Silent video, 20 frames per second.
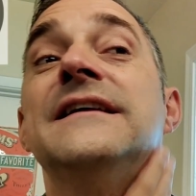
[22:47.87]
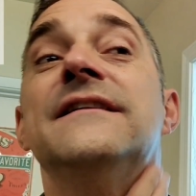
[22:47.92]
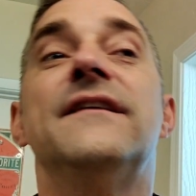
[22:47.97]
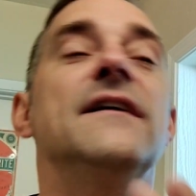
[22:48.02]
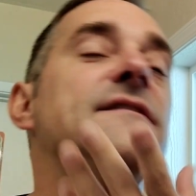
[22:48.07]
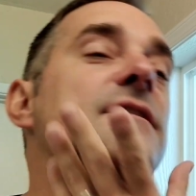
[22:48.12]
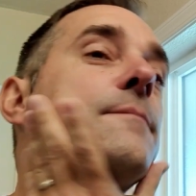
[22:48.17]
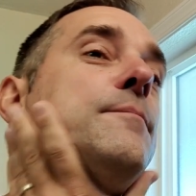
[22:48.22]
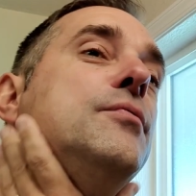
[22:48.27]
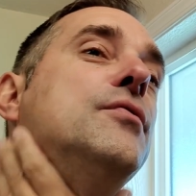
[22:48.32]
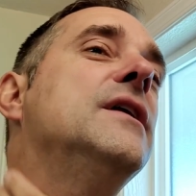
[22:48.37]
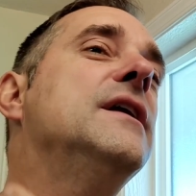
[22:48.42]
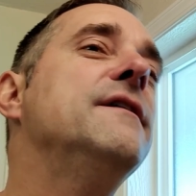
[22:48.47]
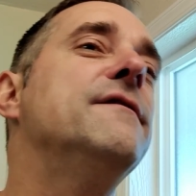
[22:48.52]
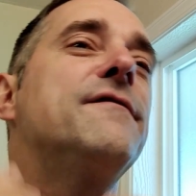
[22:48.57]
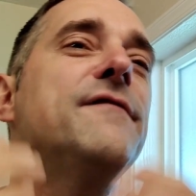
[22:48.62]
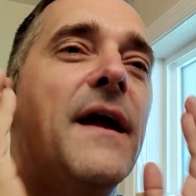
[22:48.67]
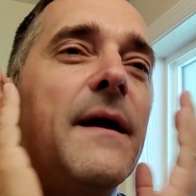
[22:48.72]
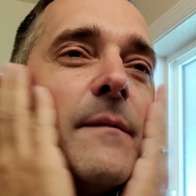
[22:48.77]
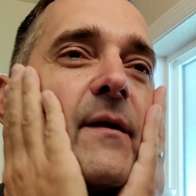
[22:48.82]
There's a pretty
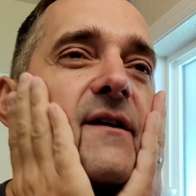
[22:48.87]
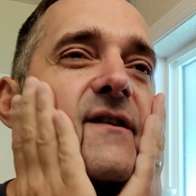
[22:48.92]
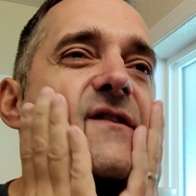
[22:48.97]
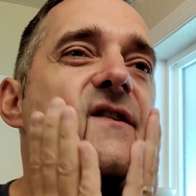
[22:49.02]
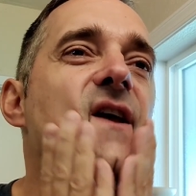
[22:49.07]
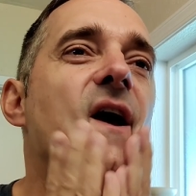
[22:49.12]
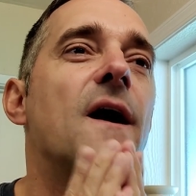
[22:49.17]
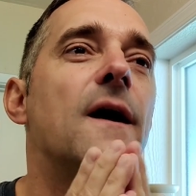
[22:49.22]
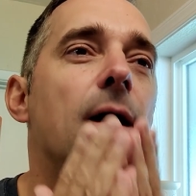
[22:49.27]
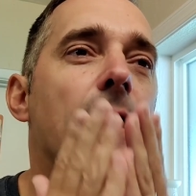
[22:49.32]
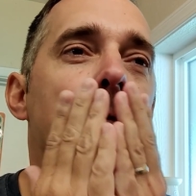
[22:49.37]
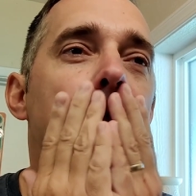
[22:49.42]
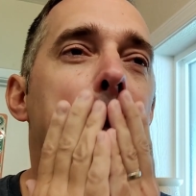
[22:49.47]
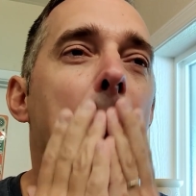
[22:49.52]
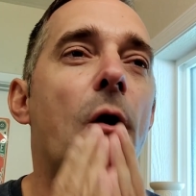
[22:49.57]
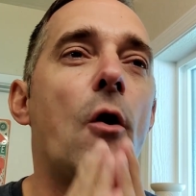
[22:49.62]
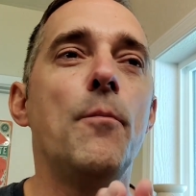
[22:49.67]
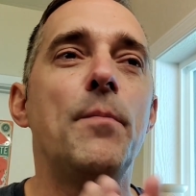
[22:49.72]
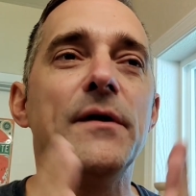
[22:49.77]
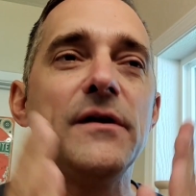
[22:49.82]
famous
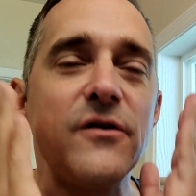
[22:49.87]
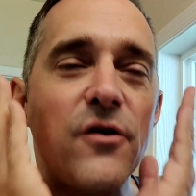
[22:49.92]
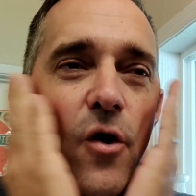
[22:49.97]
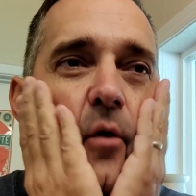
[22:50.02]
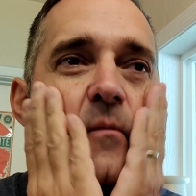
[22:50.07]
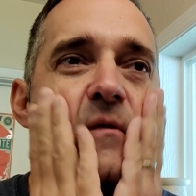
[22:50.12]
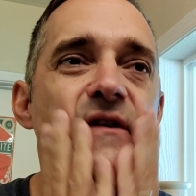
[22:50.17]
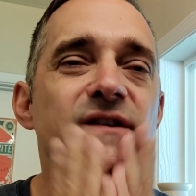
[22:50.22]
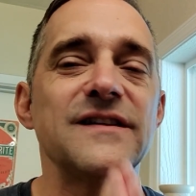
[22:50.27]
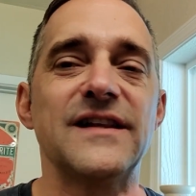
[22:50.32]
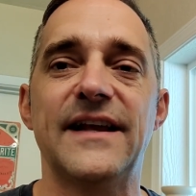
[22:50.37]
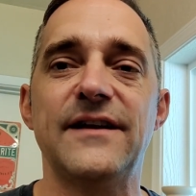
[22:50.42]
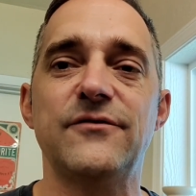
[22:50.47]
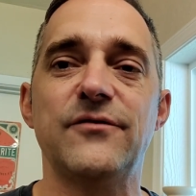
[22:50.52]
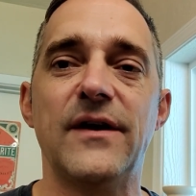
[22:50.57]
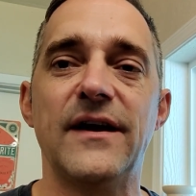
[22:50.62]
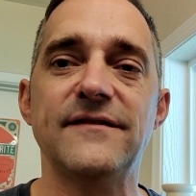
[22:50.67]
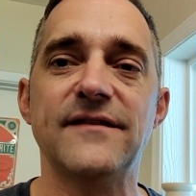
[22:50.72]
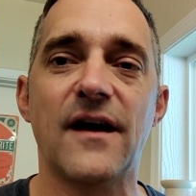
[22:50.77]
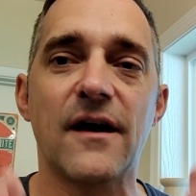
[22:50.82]
open comb slant
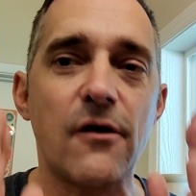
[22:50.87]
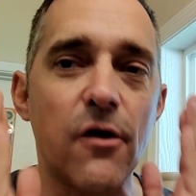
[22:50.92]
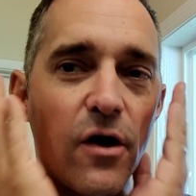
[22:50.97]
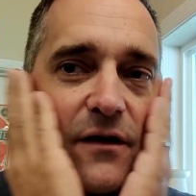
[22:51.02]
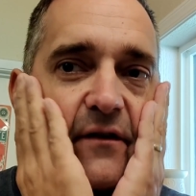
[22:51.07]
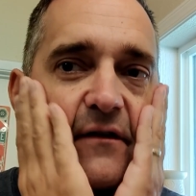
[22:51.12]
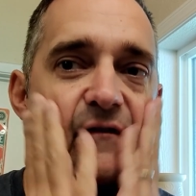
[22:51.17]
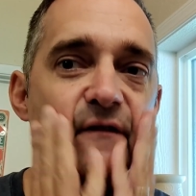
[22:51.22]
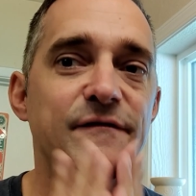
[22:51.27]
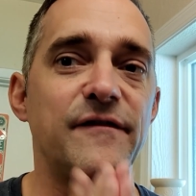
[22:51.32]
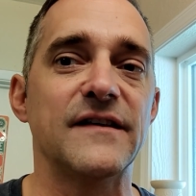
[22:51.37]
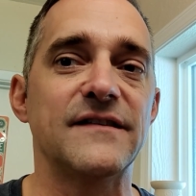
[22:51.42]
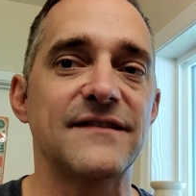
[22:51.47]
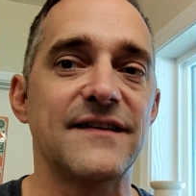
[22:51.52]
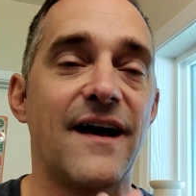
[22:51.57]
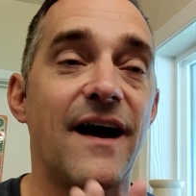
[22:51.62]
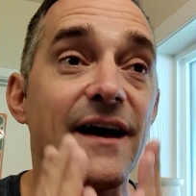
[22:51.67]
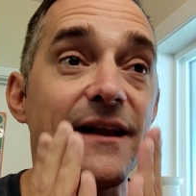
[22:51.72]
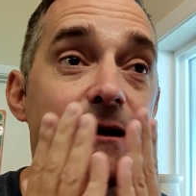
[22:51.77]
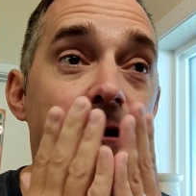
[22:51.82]
razor called the
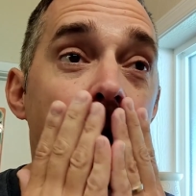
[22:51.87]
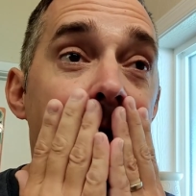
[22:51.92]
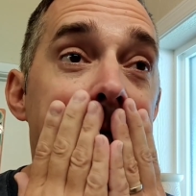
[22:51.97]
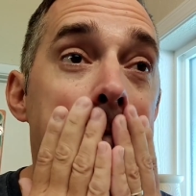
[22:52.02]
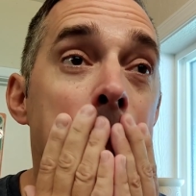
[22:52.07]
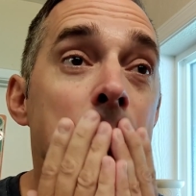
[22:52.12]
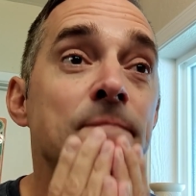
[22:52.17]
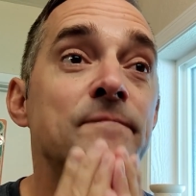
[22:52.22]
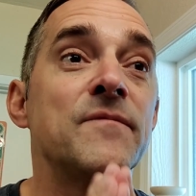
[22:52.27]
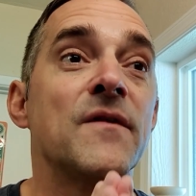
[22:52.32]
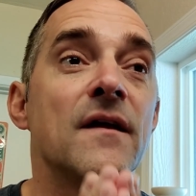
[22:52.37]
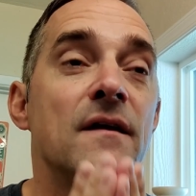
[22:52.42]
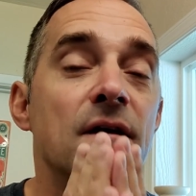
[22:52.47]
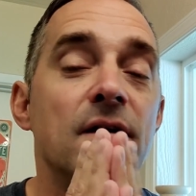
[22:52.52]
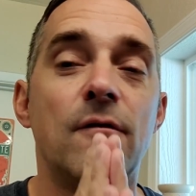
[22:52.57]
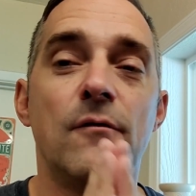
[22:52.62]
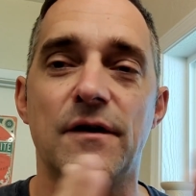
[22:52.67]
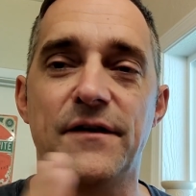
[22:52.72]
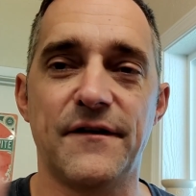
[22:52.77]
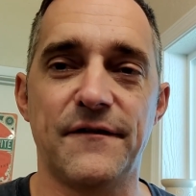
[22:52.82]
Fasan,
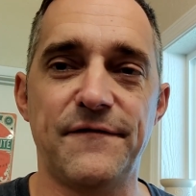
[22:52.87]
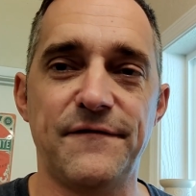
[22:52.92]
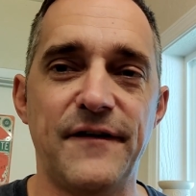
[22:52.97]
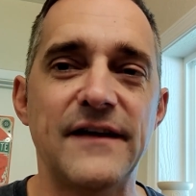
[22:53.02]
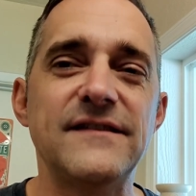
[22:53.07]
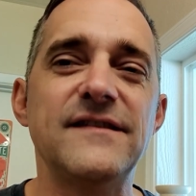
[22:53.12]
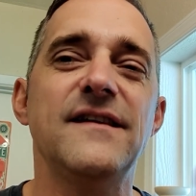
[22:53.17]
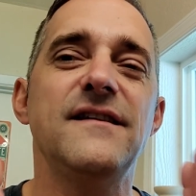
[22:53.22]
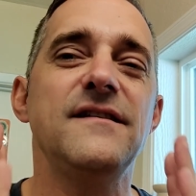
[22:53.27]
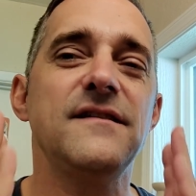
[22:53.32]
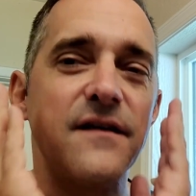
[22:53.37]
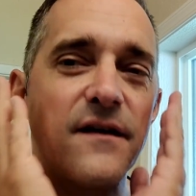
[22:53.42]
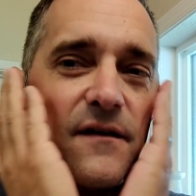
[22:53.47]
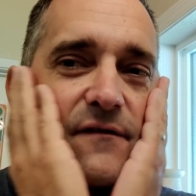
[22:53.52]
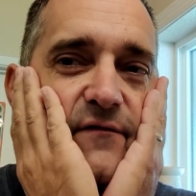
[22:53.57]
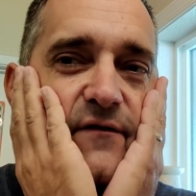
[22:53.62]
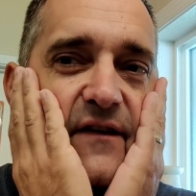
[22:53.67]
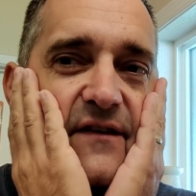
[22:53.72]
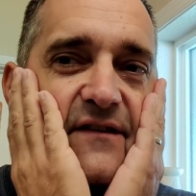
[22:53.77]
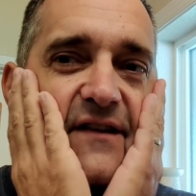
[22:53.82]
or the Pheasant.
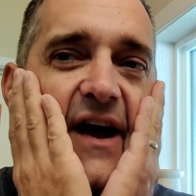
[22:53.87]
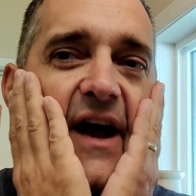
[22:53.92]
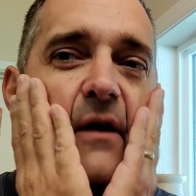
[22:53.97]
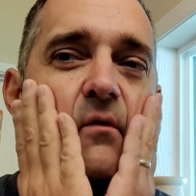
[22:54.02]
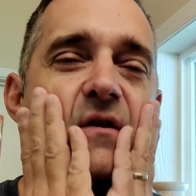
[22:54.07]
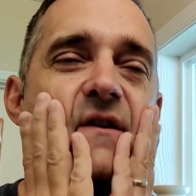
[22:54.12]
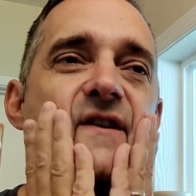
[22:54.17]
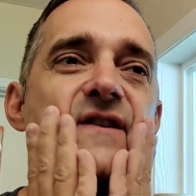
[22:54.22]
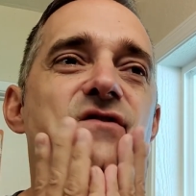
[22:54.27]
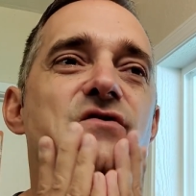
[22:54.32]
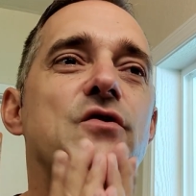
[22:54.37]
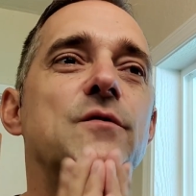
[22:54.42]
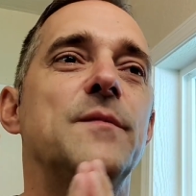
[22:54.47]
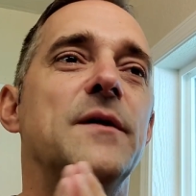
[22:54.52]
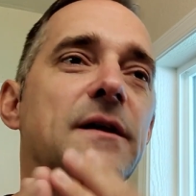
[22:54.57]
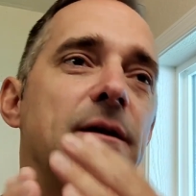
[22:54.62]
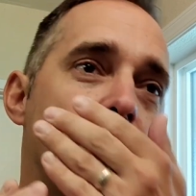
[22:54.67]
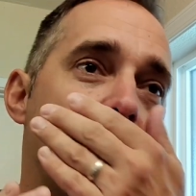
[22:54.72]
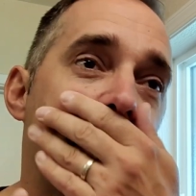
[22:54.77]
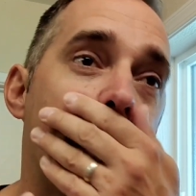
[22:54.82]
Fasan was a
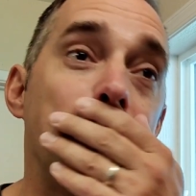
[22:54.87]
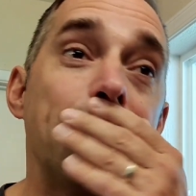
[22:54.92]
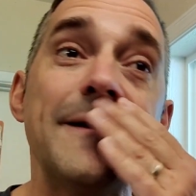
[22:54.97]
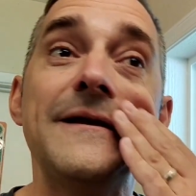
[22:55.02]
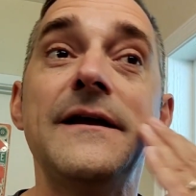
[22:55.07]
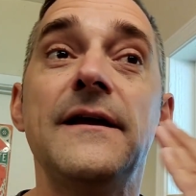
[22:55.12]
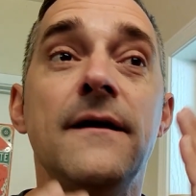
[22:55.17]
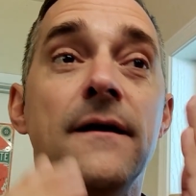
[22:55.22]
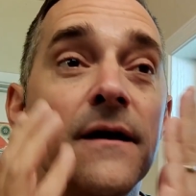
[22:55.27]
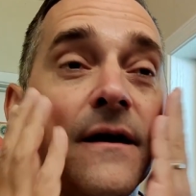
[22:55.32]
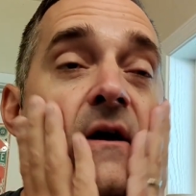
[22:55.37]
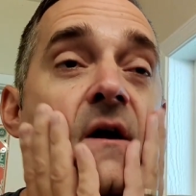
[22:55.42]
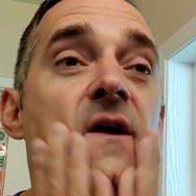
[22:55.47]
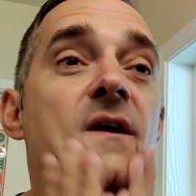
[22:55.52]
German company.